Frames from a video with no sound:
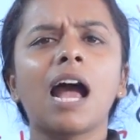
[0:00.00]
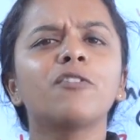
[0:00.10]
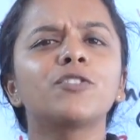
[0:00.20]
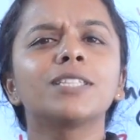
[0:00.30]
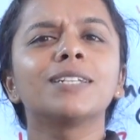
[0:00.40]

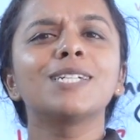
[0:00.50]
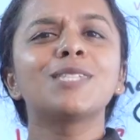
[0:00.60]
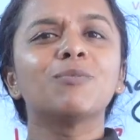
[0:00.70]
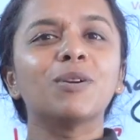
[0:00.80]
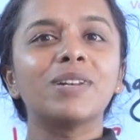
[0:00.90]
After
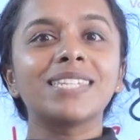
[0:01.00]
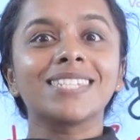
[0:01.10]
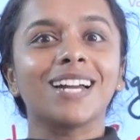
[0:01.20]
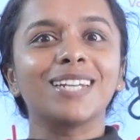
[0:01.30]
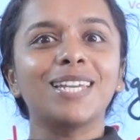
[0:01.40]
this, we will
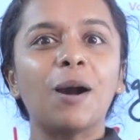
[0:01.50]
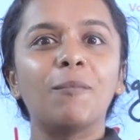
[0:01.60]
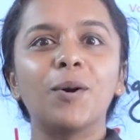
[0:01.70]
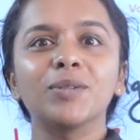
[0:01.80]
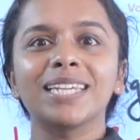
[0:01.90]
study
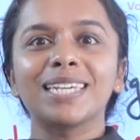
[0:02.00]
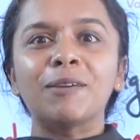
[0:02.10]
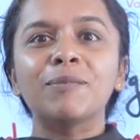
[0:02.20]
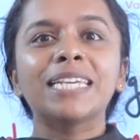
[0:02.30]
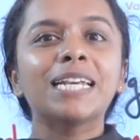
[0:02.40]
about the
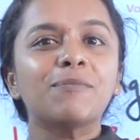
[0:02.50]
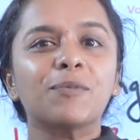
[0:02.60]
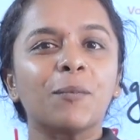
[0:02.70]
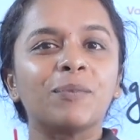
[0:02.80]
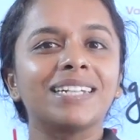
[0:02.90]
chemical
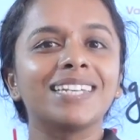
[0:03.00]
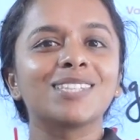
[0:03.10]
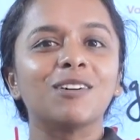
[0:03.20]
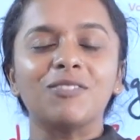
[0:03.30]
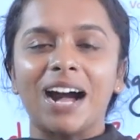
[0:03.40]

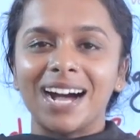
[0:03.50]
properties of